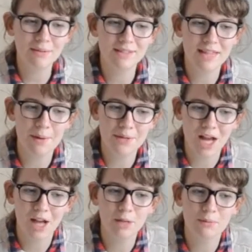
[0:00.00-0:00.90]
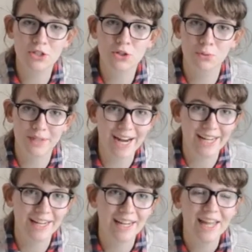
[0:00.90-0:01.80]
was there when Narnia was
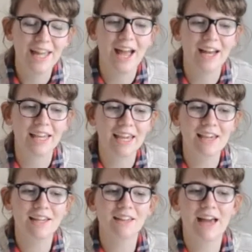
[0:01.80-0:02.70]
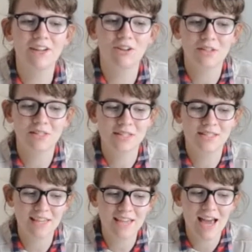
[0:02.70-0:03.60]
created and he like got to
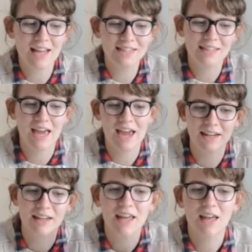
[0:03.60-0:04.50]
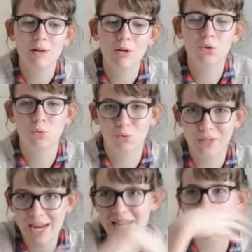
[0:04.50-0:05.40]
see Aslan
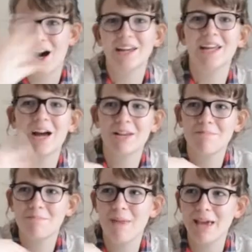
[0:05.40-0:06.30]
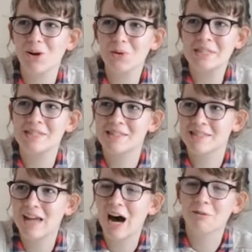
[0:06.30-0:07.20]
create Narnia and make all this
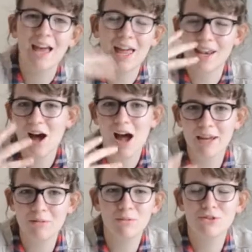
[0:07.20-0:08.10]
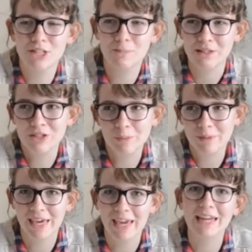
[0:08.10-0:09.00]
stuff, and I would just be super
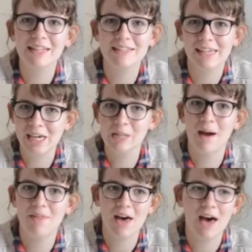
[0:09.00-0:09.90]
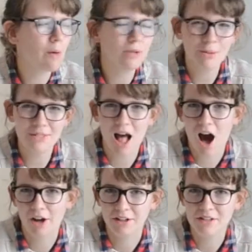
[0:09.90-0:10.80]
keen to hear about that. I wish he was an
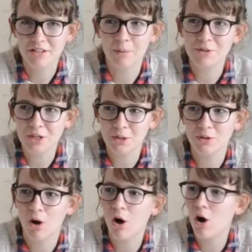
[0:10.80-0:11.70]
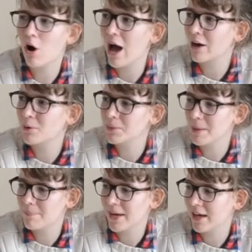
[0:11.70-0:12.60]
artist. I wish he could, oh, how cool would
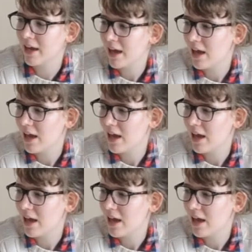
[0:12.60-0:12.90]
that be?